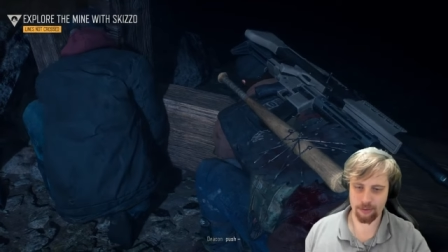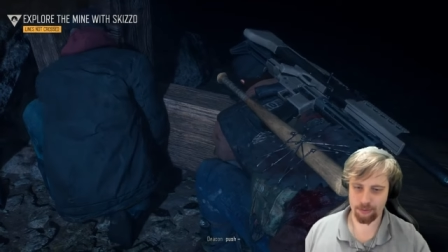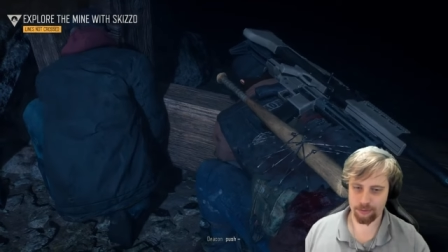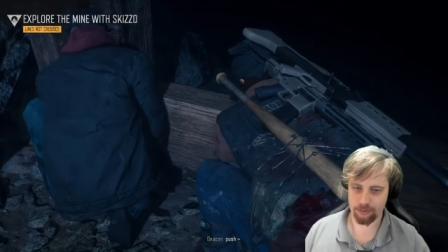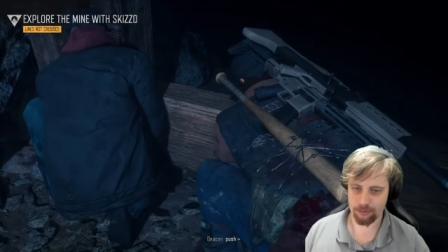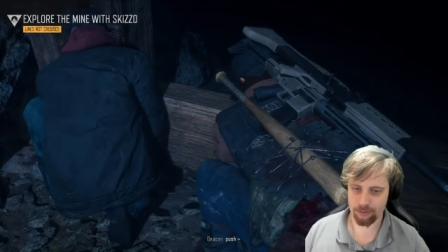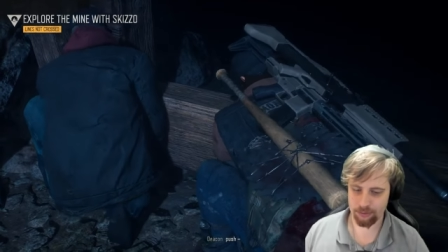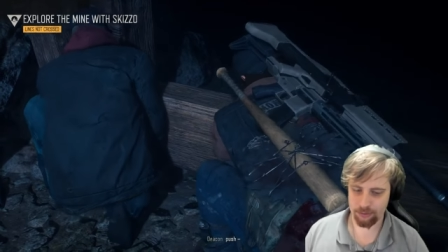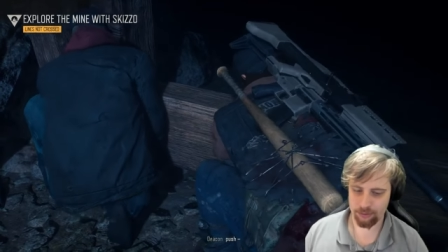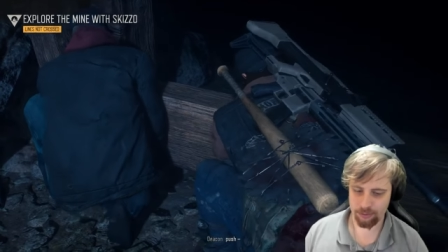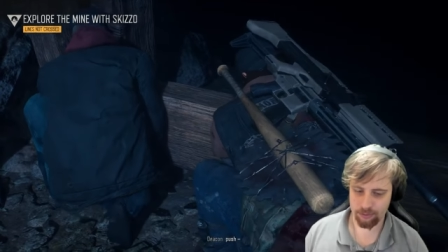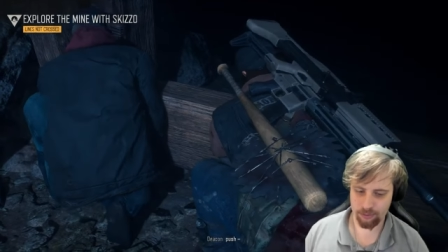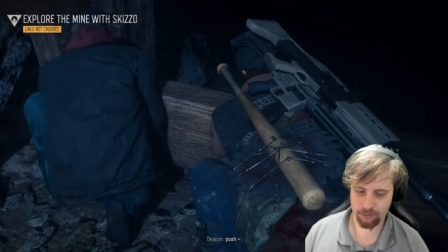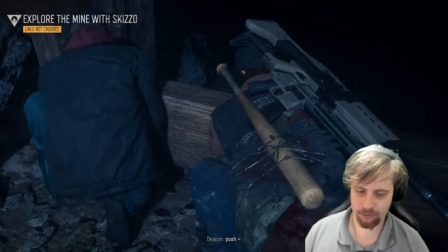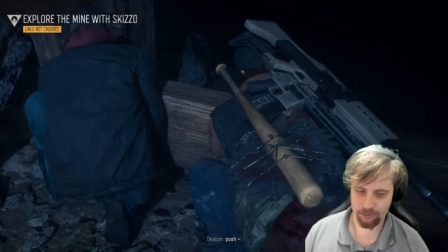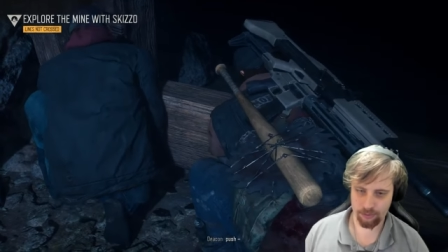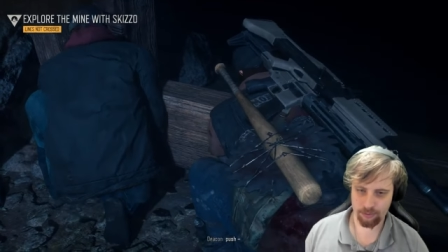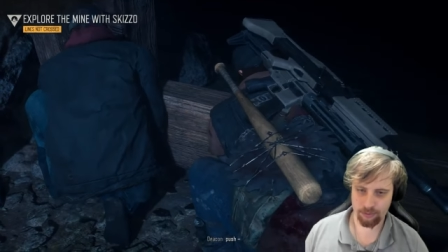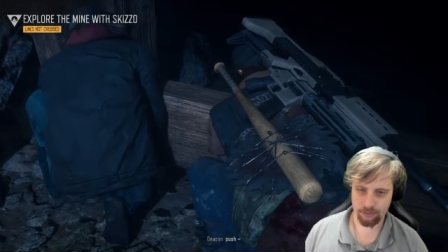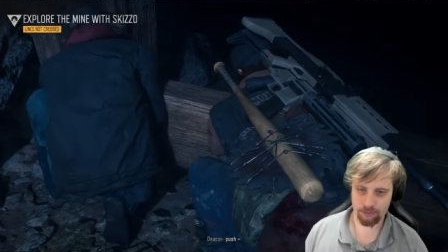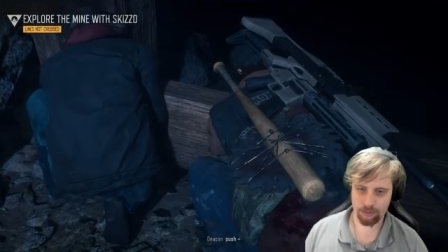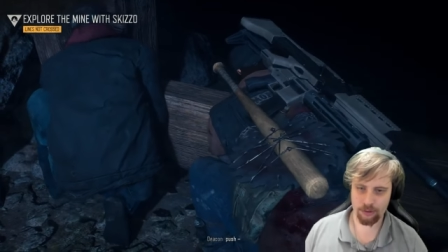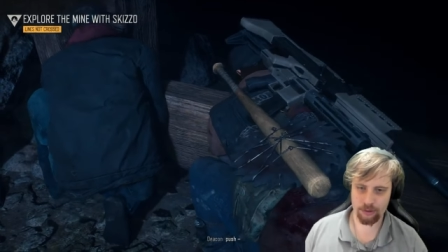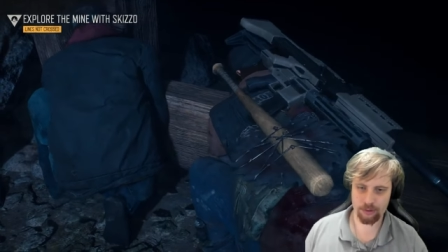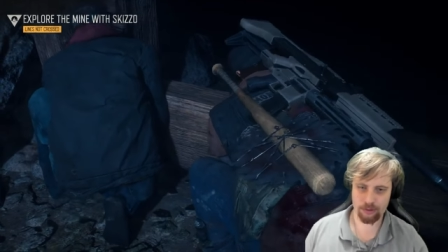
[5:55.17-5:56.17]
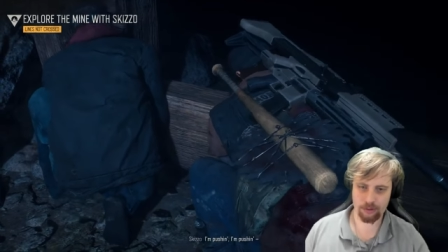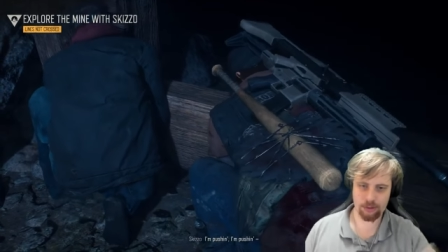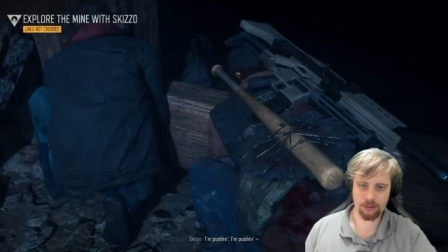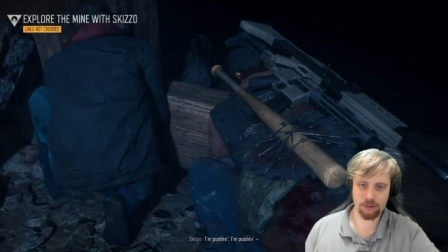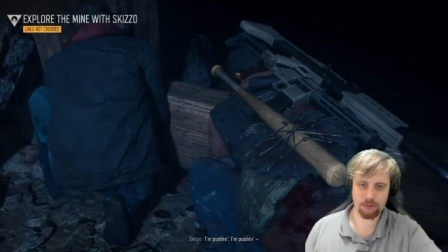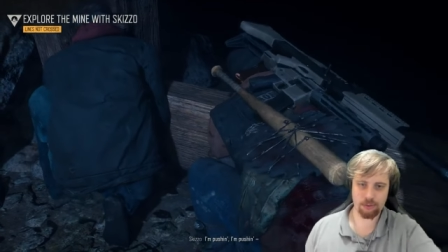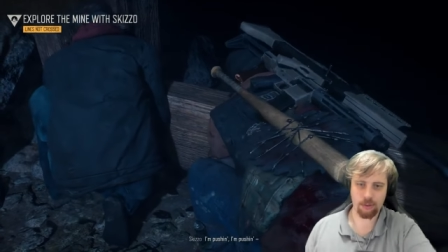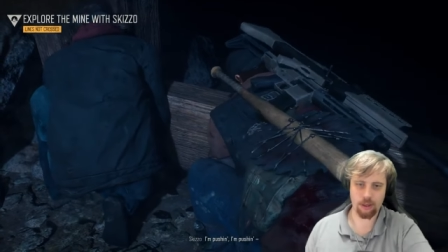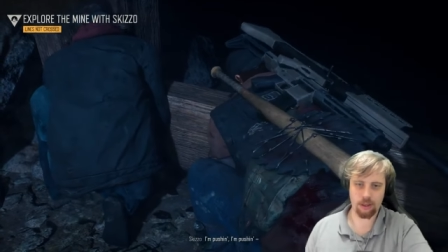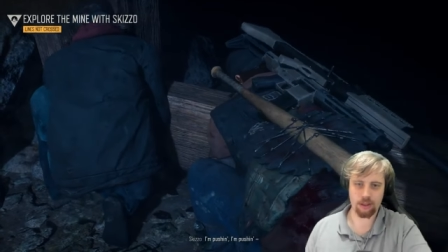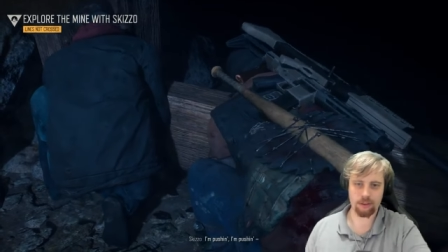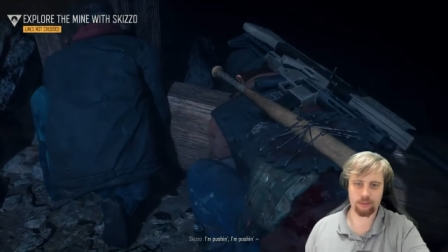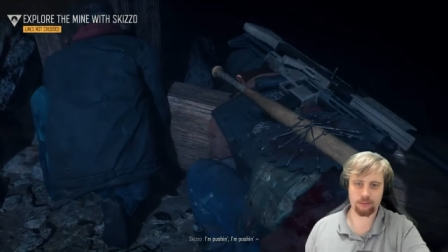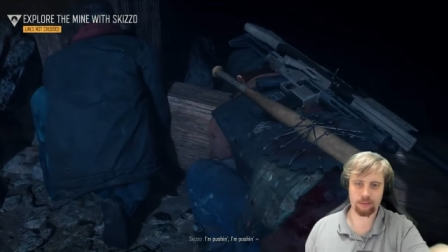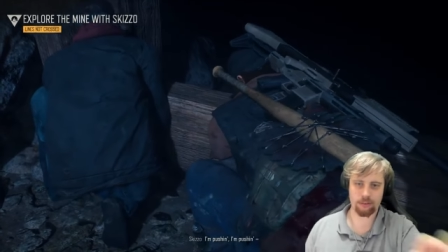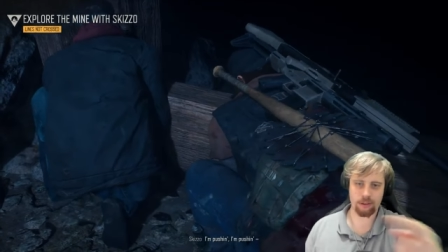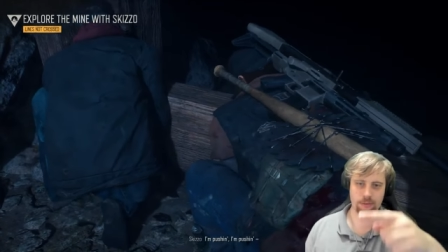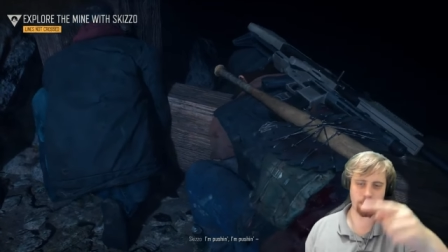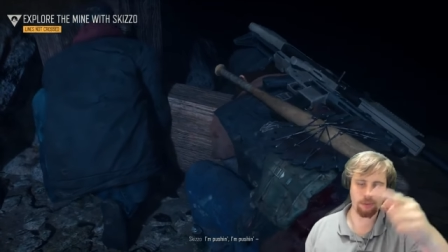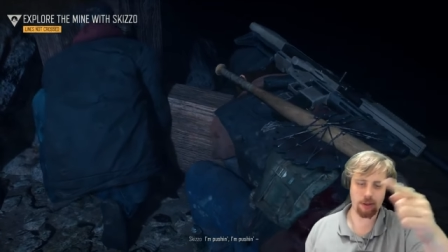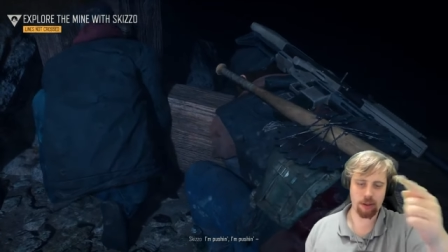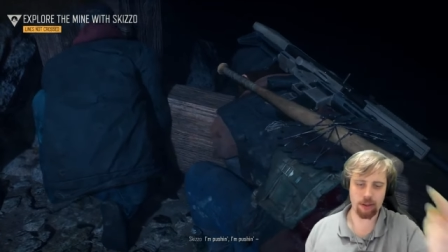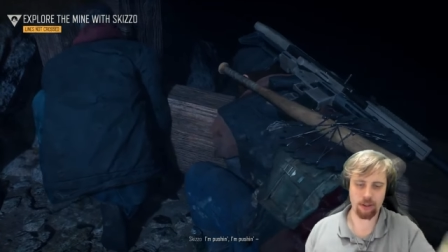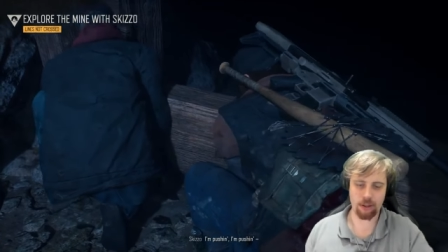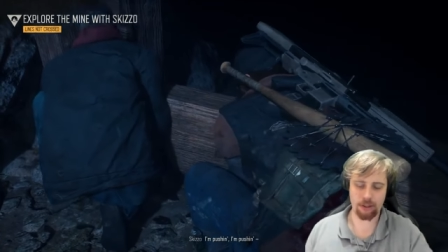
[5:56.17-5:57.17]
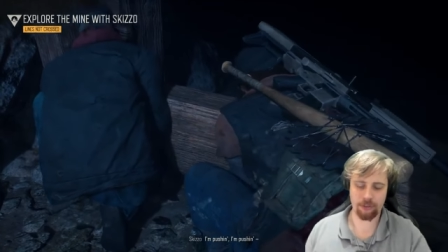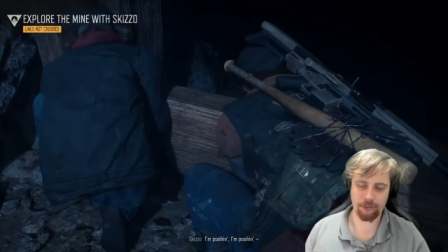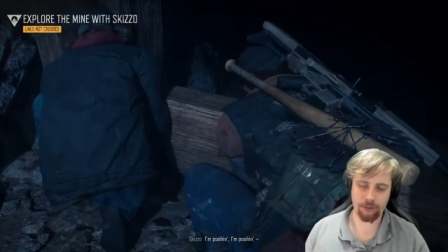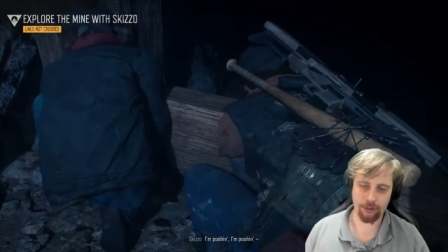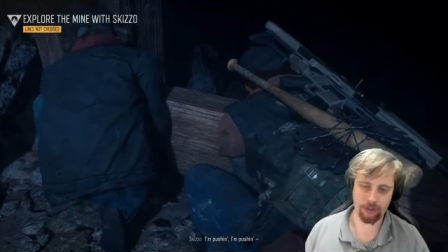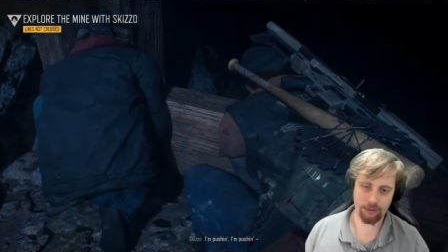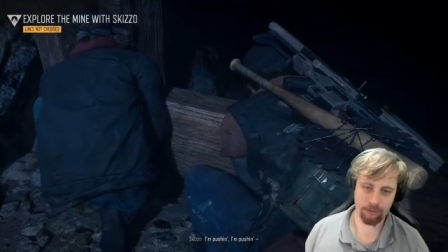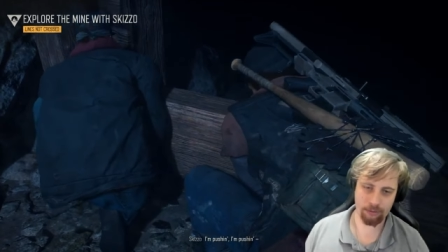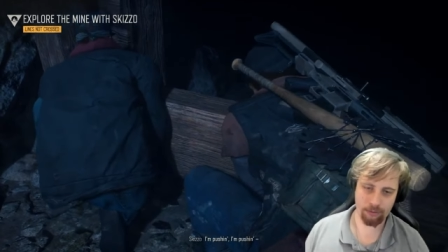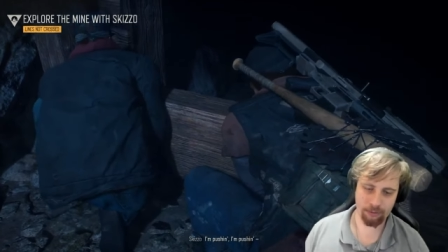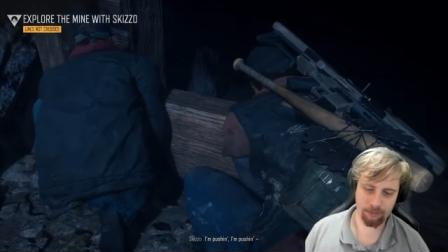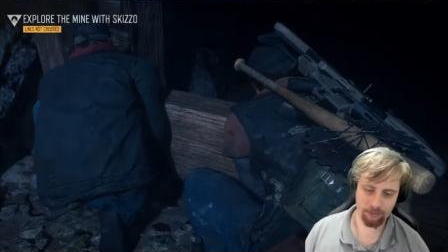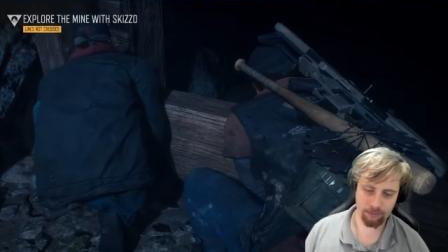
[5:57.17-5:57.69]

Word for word: Push. Just, just walk, just walk over it.